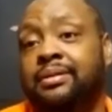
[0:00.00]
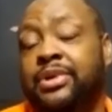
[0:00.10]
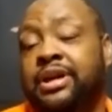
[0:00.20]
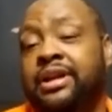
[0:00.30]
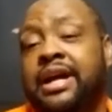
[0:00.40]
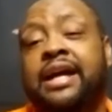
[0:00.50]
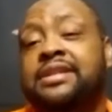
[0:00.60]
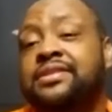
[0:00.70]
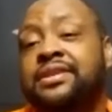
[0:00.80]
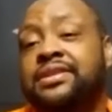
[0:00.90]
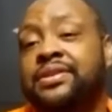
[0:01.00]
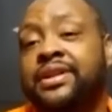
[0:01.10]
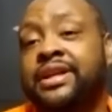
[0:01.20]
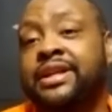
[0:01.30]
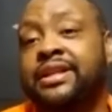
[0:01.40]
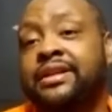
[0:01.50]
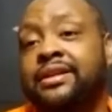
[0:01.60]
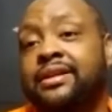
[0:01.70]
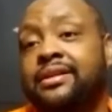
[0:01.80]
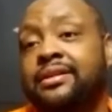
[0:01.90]
You're not actually doing
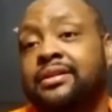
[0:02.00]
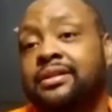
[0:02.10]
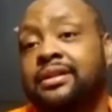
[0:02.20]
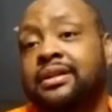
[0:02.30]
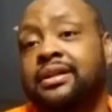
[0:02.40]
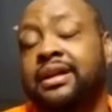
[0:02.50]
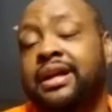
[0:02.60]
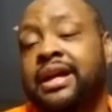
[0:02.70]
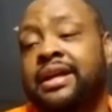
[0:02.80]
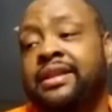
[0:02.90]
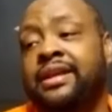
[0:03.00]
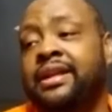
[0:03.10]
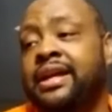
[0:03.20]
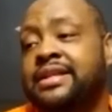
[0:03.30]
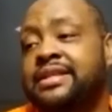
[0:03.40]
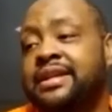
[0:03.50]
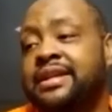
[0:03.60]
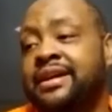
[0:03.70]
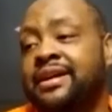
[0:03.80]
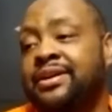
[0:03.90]
anything. And then the next thing you
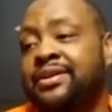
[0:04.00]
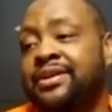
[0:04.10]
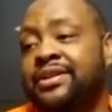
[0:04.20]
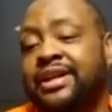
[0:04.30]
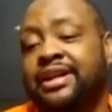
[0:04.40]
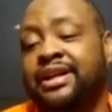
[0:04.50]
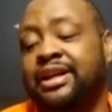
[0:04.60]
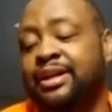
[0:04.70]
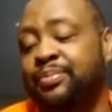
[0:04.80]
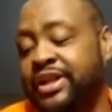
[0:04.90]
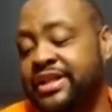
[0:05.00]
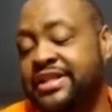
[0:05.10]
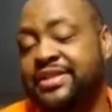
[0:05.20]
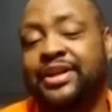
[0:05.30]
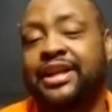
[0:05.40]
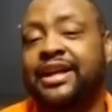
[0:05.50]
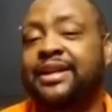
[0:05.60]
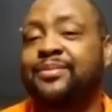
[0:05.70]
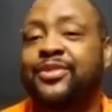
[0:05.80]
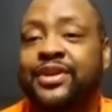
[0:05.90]
know, you look up and it's 2 o'clock in the
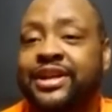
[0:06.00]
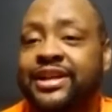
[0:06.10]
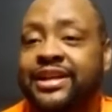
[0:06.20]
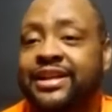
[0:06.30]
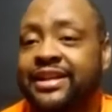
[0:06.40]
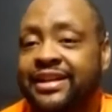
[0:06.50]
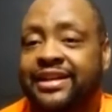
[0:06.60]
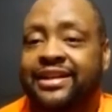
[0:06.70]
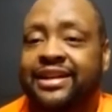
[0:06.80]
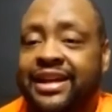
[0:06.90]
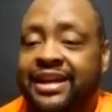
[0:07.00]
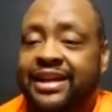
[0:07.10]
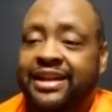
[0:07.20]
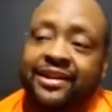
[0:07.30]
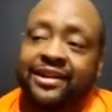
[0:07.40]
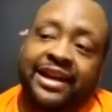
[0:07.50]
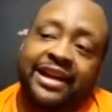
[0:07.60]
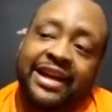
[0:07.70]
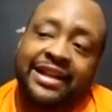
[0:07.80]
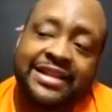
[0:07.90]
morning, and you're like, I
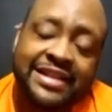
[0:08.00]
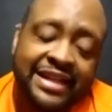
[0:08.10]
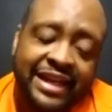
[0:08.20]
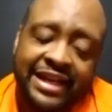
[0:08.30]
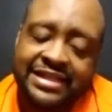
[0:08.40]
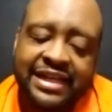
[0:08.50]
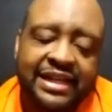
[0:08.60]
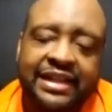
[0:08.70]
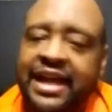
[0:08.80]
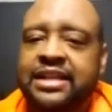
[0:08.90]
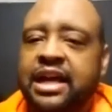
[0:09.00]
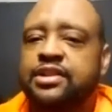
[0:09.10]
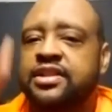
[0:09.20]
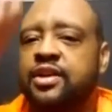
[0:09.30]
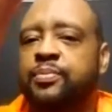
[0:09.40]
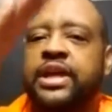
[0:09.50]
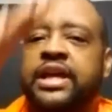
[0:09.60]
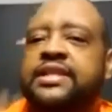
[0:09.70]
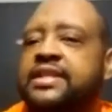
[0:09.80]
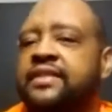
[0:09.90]
got this. And see, that's also
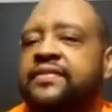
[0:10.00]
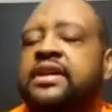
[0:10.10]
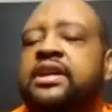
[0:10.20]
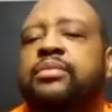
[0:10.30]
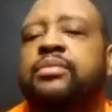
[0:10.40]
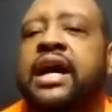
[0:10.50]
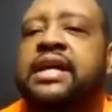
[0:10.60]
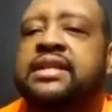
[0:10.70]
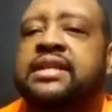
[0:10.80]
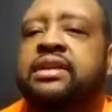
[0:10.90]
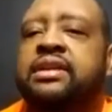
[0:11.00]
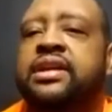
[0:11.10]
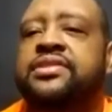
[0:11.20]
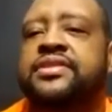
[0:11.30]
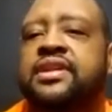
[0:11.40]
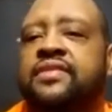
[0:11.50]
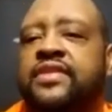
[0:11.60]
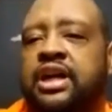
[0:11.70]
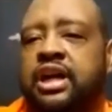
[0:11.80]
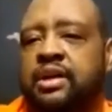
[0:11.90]
peak stuff, because you get yourself
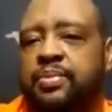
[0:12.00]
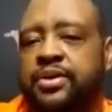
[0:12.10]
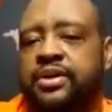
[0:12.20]
up.